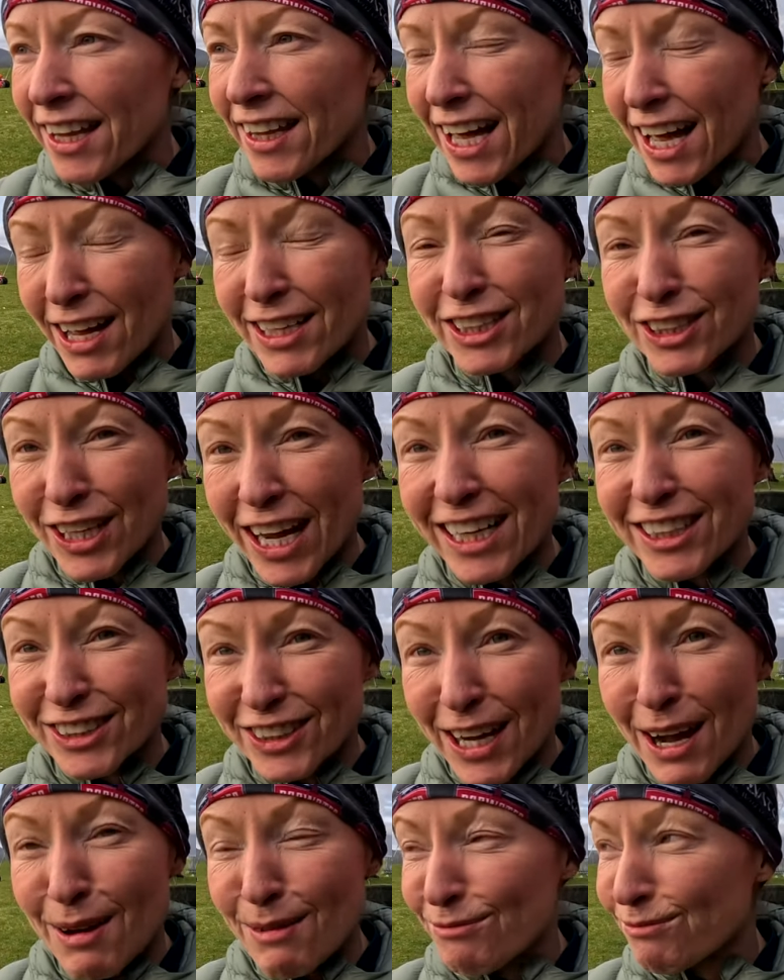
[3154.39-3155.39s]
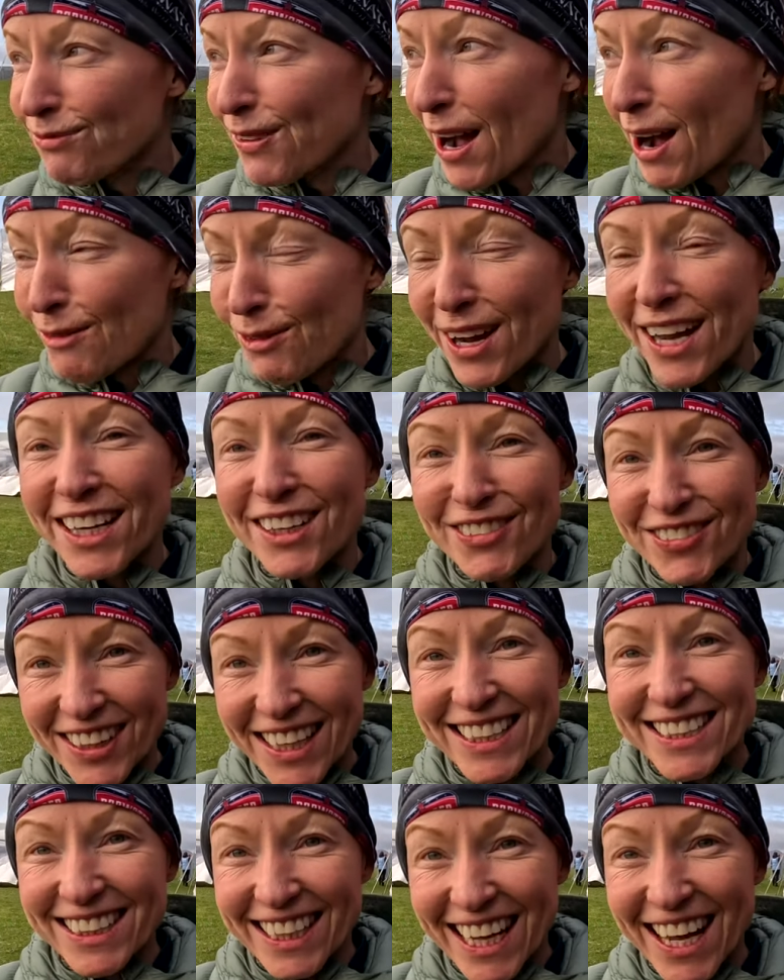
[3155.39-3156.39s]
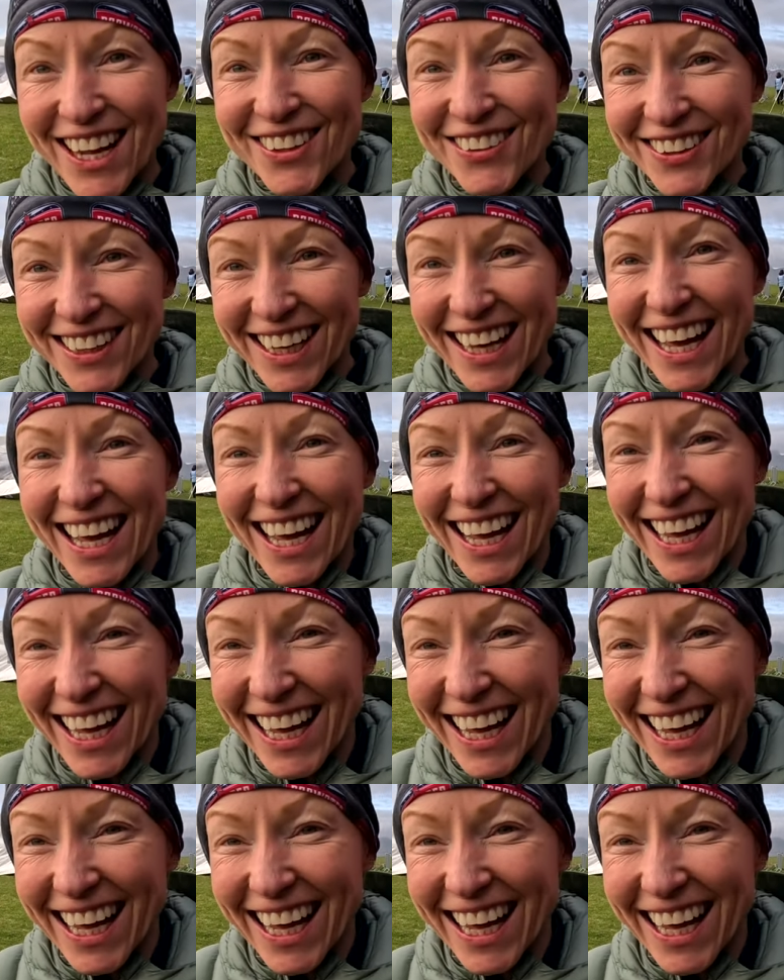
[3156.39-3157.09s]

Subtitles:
I do. I'm aware of this now, yeah.